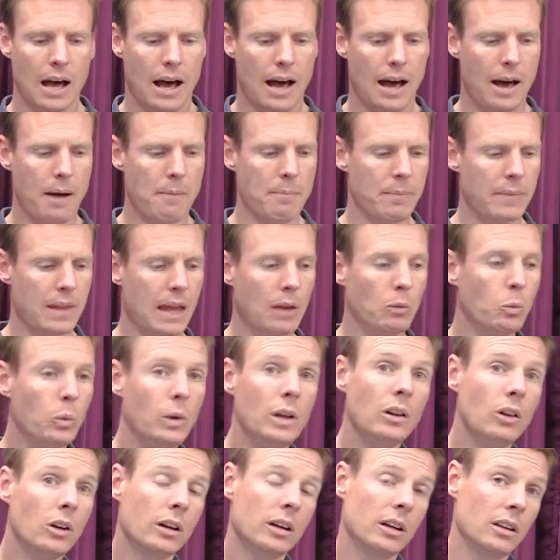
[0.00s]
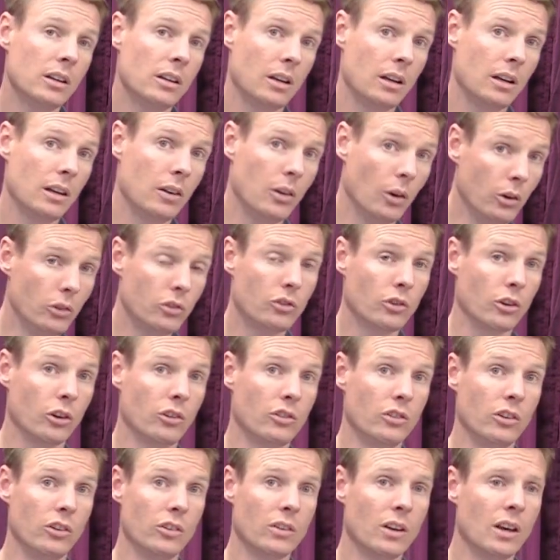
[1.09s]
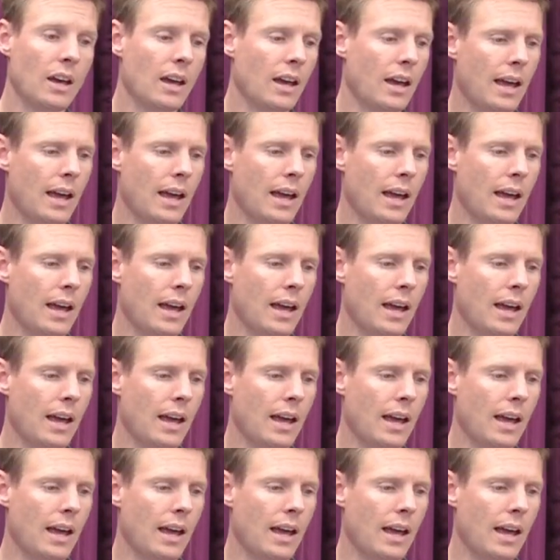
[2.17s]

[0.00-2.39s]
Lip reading: and we look at those churches,